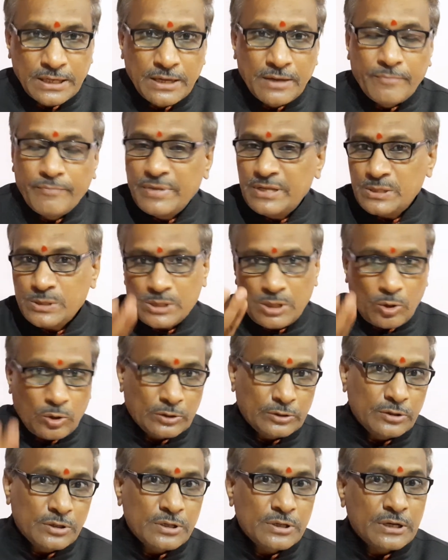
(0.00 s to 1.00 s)
Means
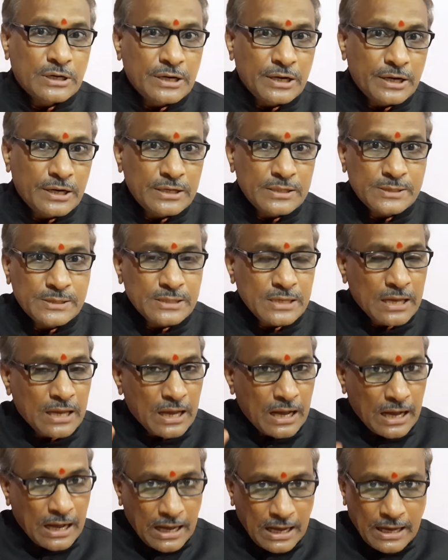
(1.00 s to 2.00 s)
other countries
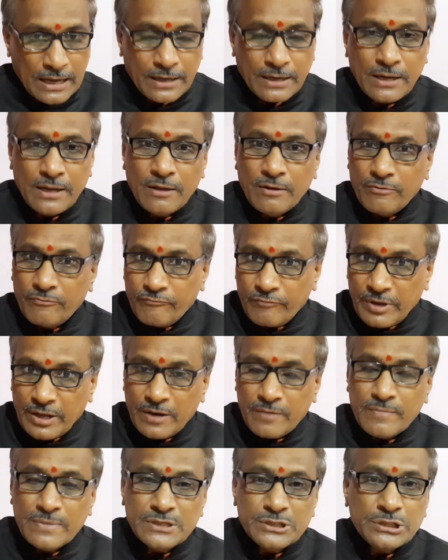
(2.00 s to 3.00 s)
are very
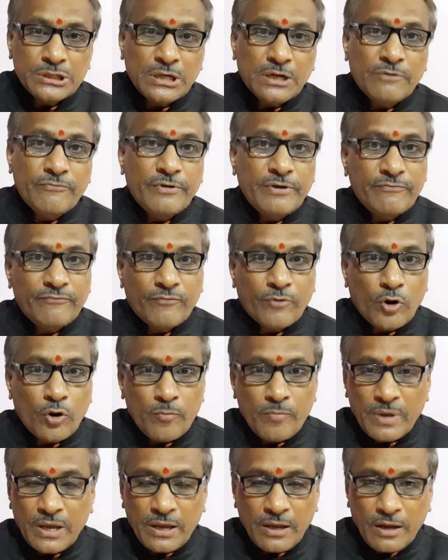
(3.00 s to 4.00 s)
much away
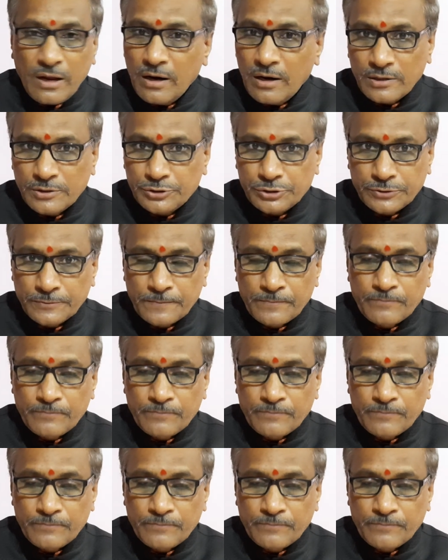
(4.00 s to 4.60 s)
from English